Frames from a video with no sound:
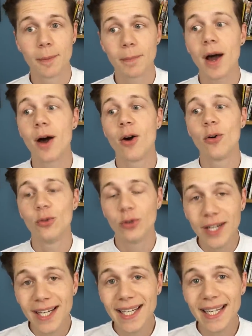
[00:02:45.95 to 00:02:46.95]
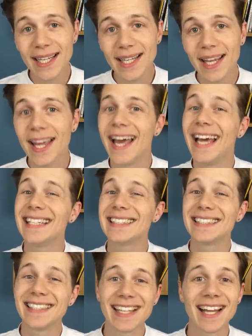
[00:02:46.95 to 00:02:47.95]
But really,
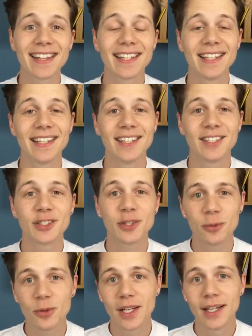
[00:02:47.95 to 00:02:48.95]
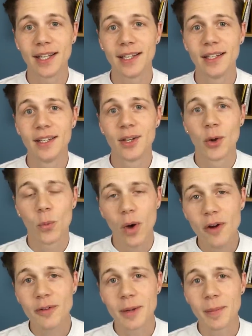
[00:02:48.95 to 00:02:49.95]
it's nothing to really
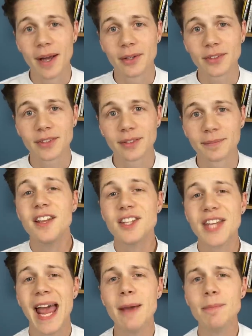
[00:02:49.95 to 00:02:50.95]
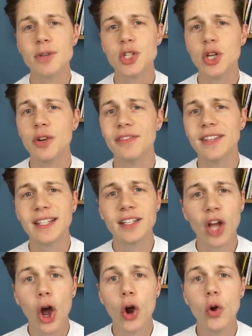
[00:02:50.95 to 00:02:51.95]
worry about. The temperature of the
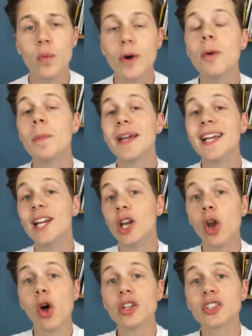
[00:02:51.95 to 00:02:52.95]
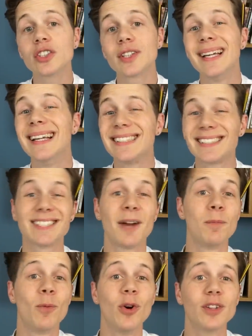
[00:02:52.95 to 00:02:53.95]
dough will be lost
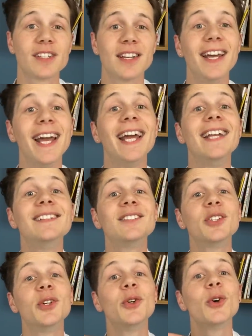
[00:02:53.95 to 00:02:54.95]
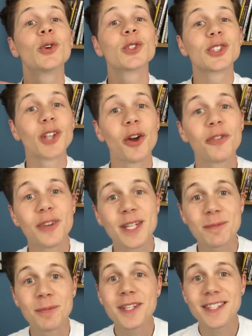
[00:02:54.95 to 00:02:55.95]
somewhat into your
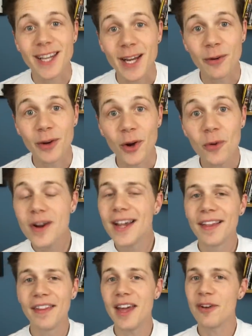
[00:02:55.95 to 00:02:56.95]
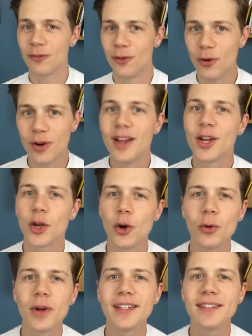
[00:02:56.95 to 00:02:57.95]
surface material, therefore
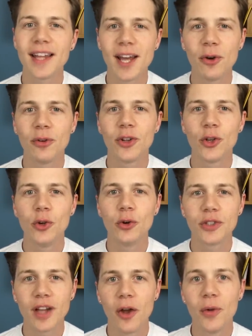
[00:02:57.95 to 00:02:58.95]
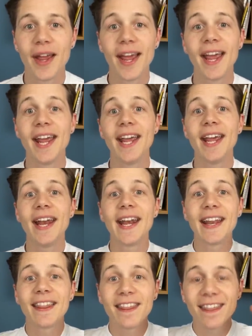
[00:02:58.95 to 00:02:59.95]
cooling down your dough,
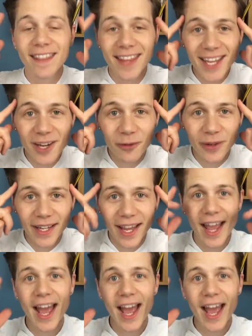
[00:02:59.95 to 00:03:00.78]
in theory.